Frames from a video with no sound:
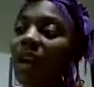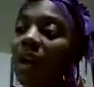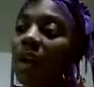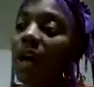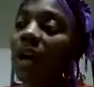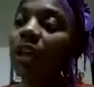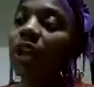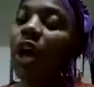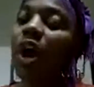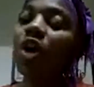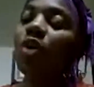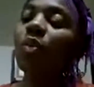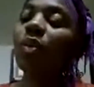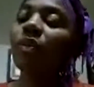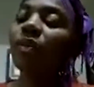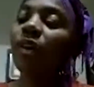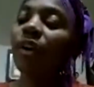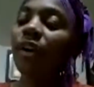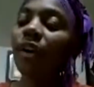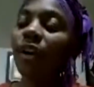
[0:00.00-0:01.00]
along
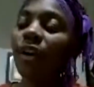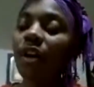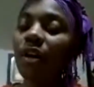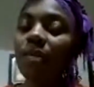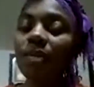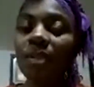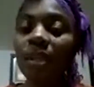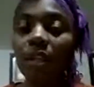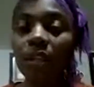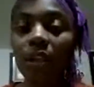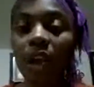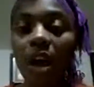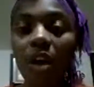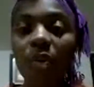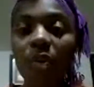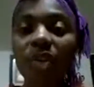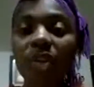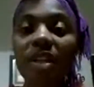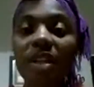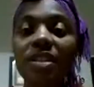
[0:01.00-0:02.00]
with the herbs and along
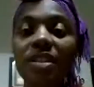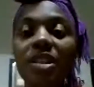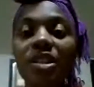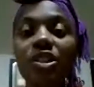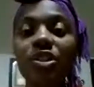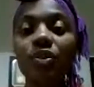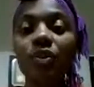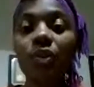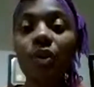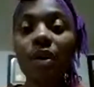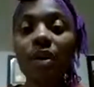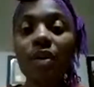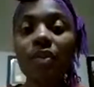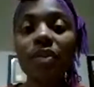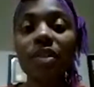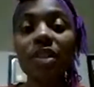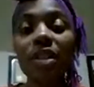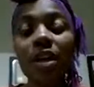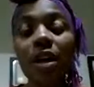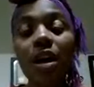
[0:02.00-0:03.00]
with the essential
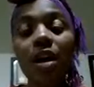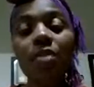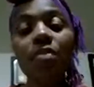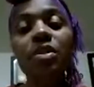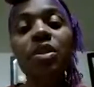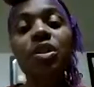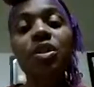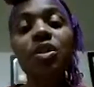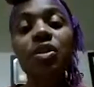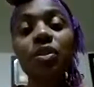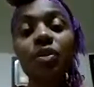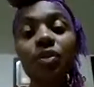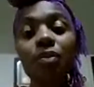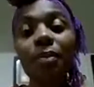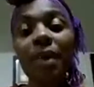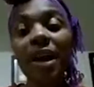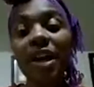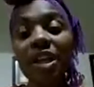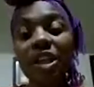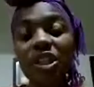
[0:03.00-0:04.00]
oils comes you
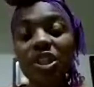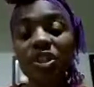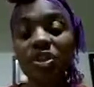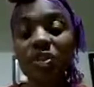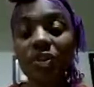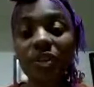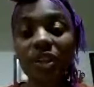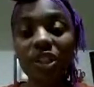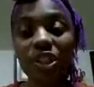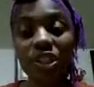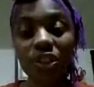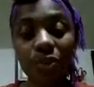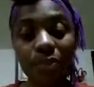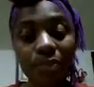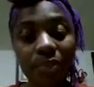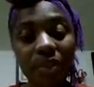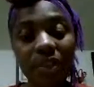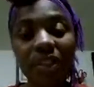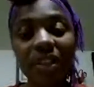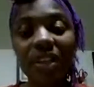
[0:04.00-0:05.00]
making sure that you're
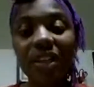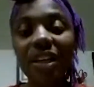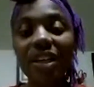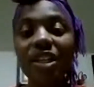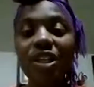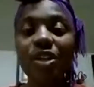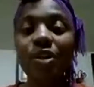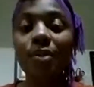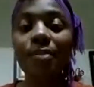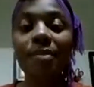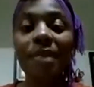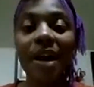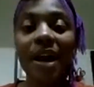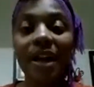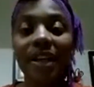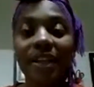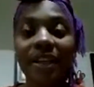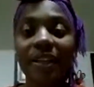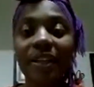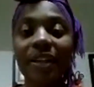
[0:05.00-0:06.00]
putting in your
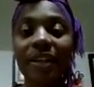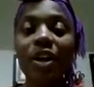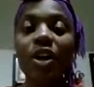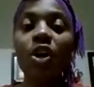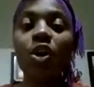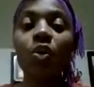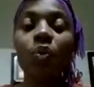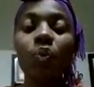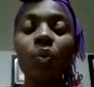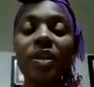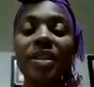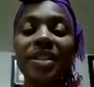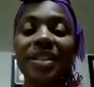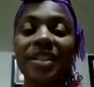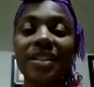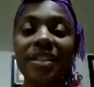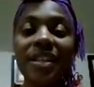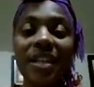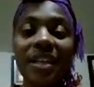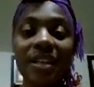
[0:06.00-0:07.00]
body what's
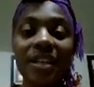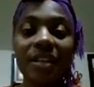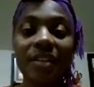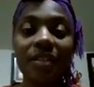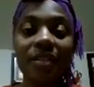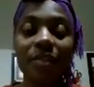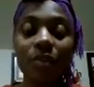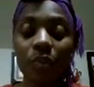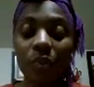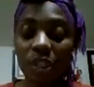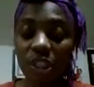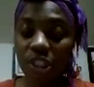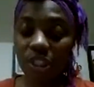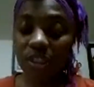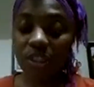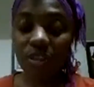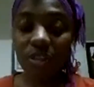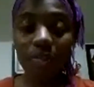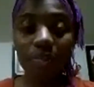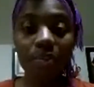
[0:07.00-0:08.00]
needed, which
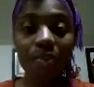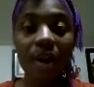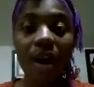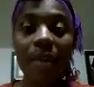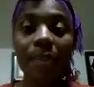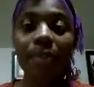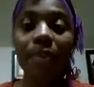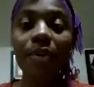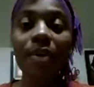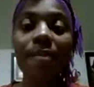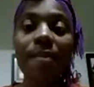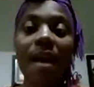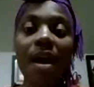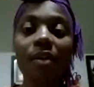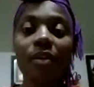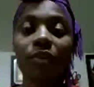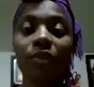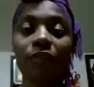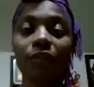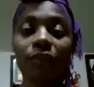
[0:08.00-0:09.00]
is the proper
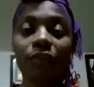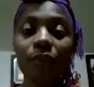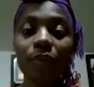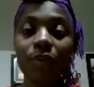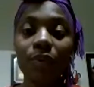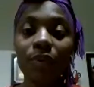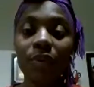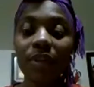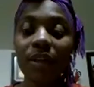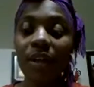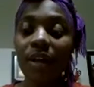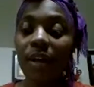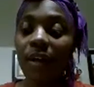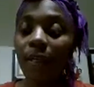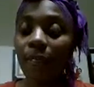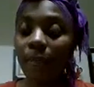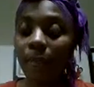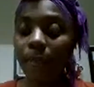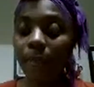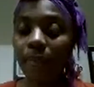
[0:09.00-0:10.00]
amount of food,
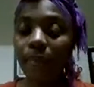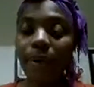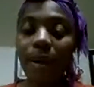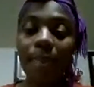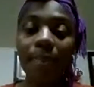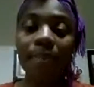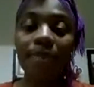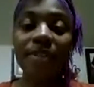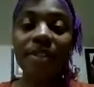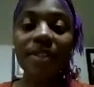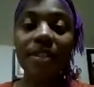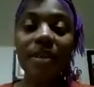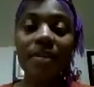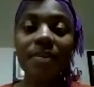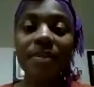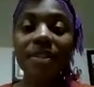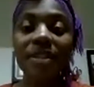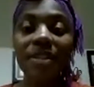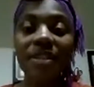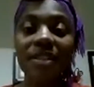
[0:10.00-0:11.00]
the proper
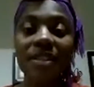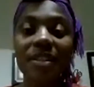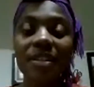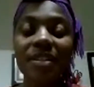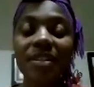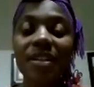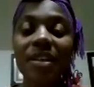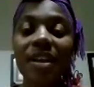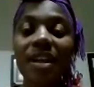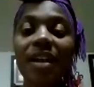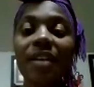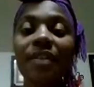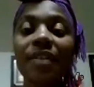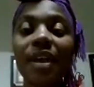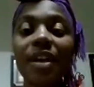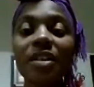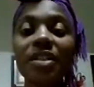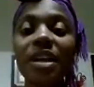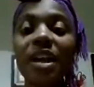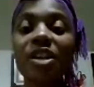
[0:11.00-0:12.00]
substances
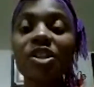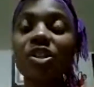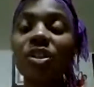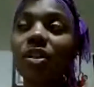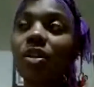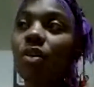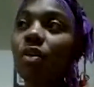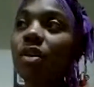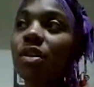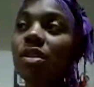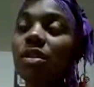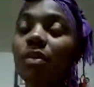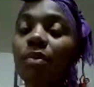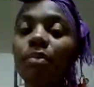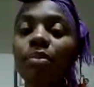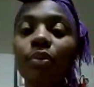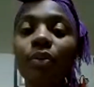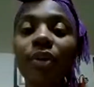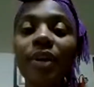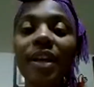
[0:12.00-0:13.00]
that is actually going to
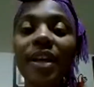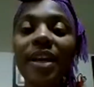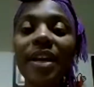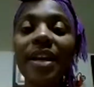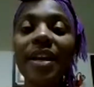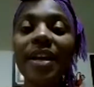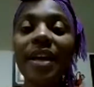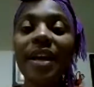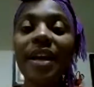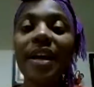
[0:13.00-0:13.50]
bring